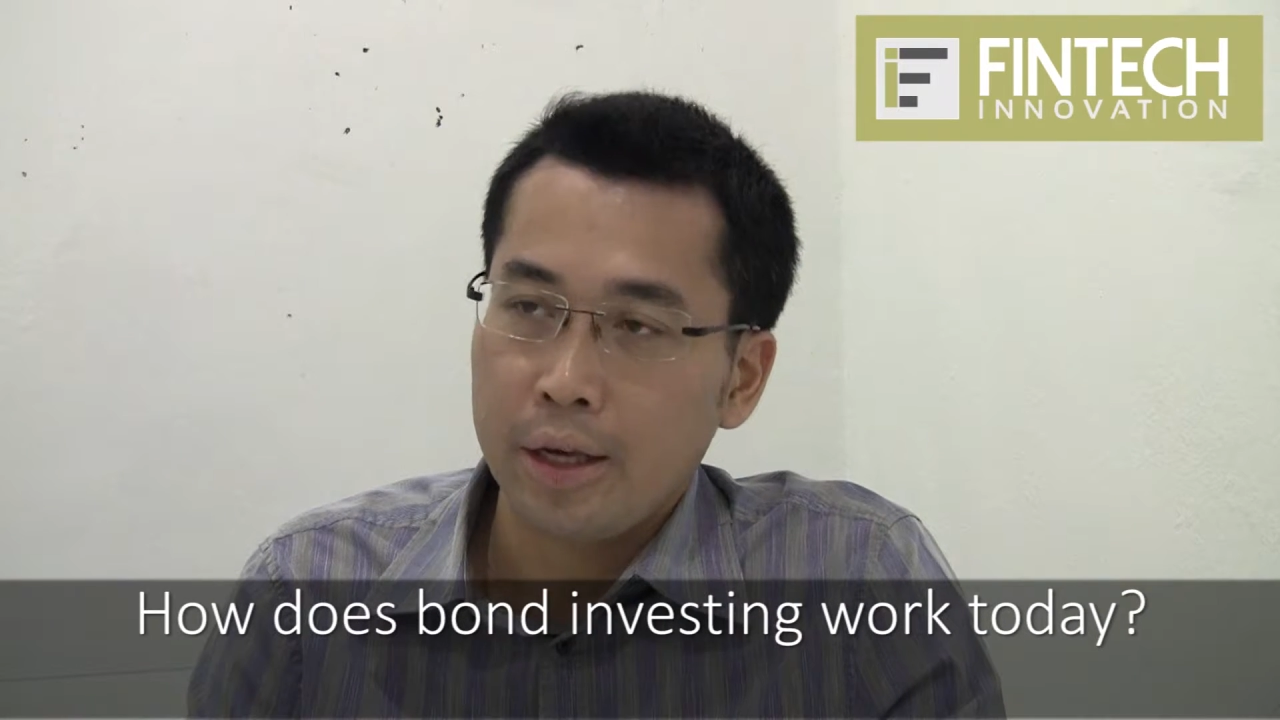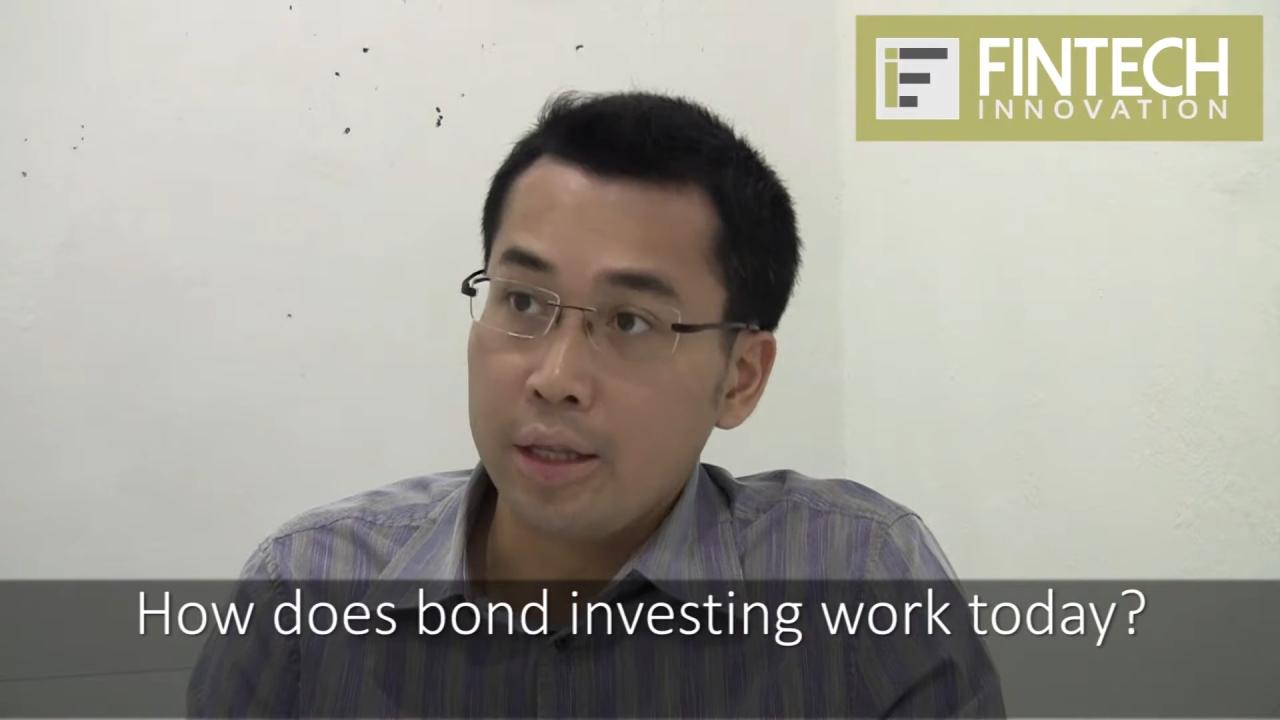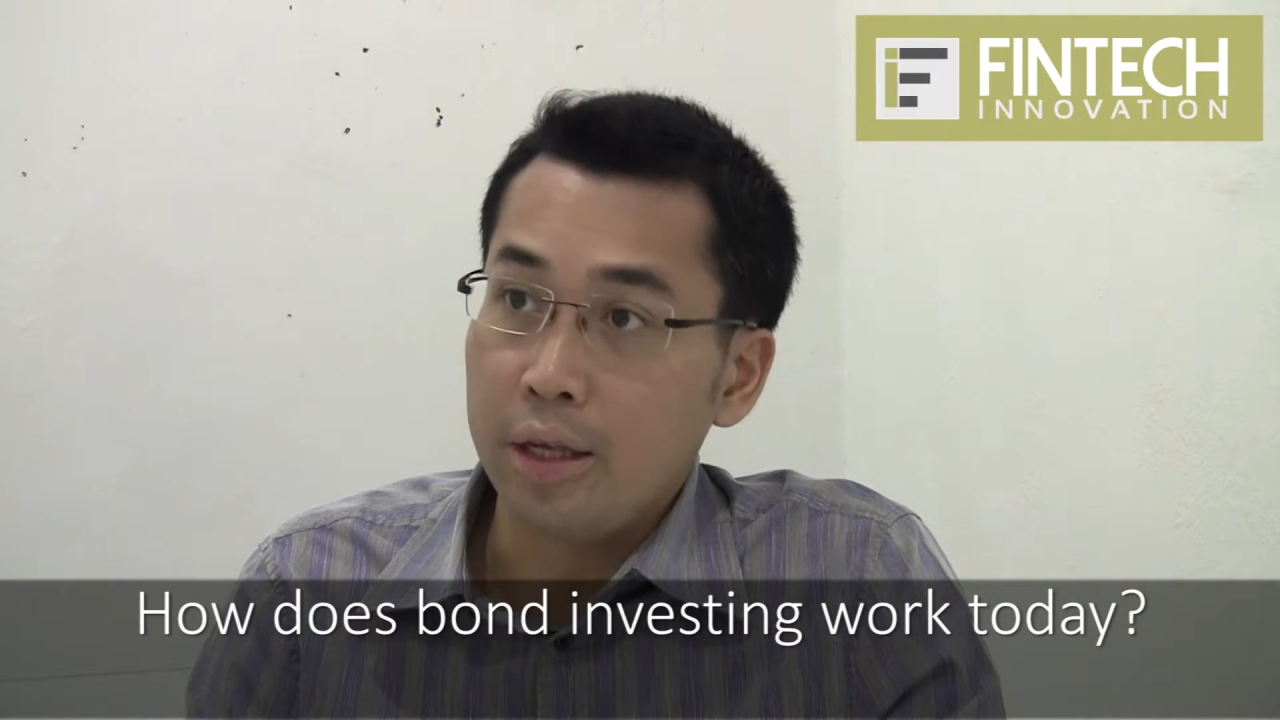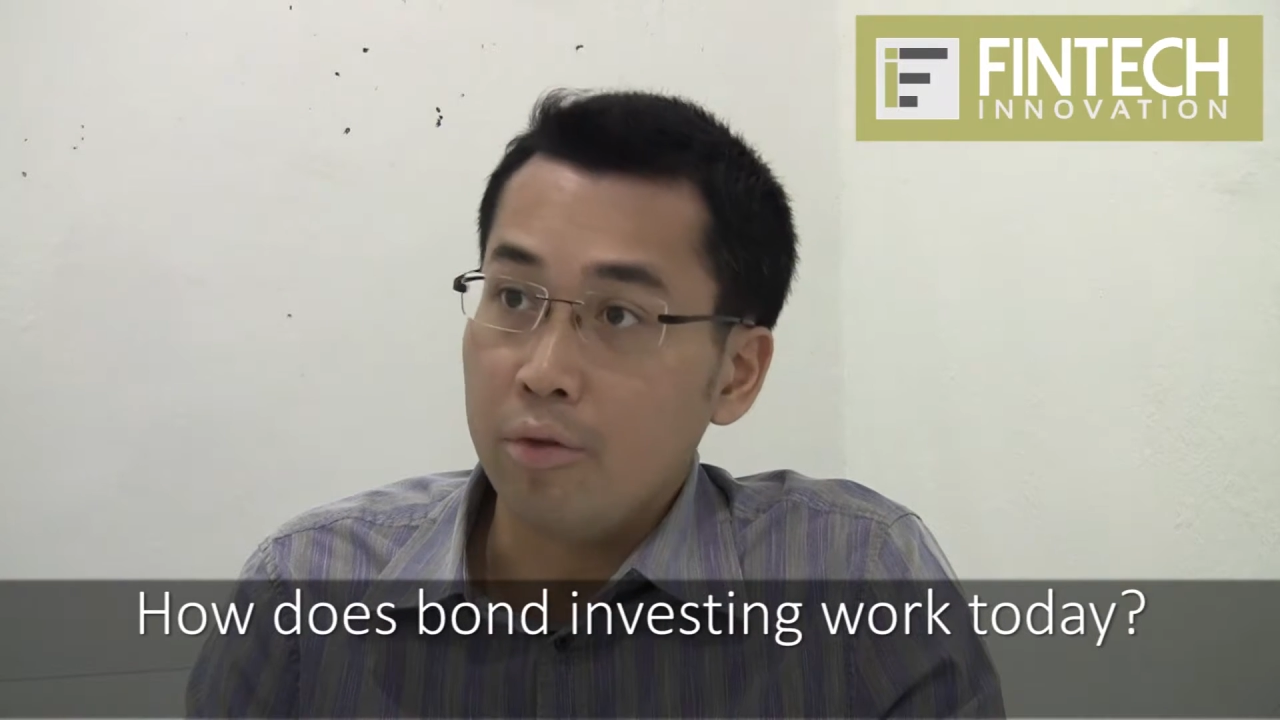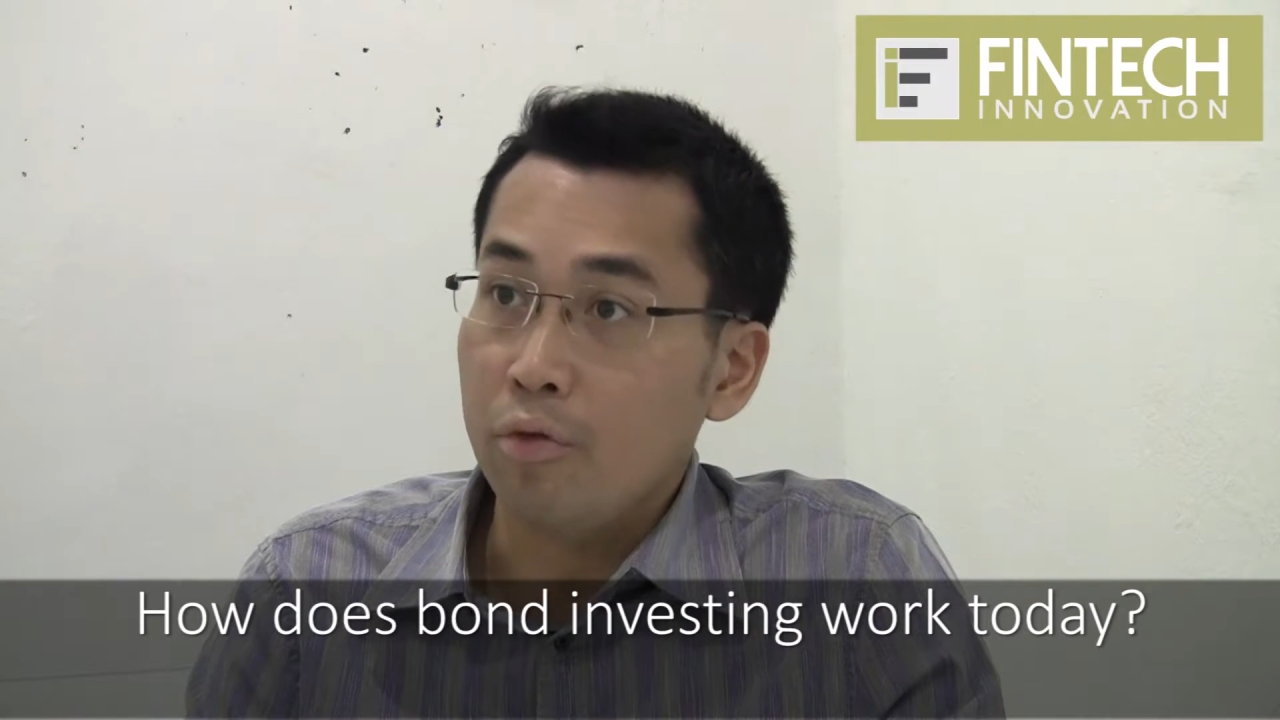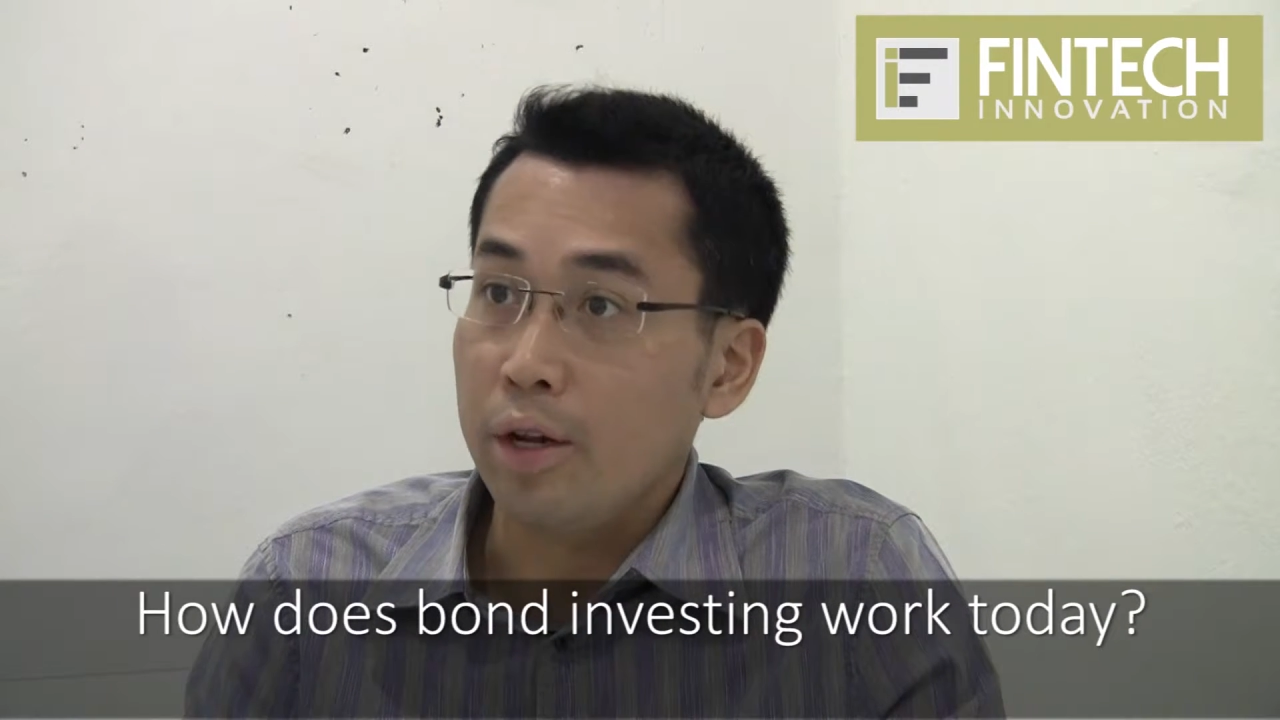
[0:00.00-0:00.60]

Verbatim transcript: the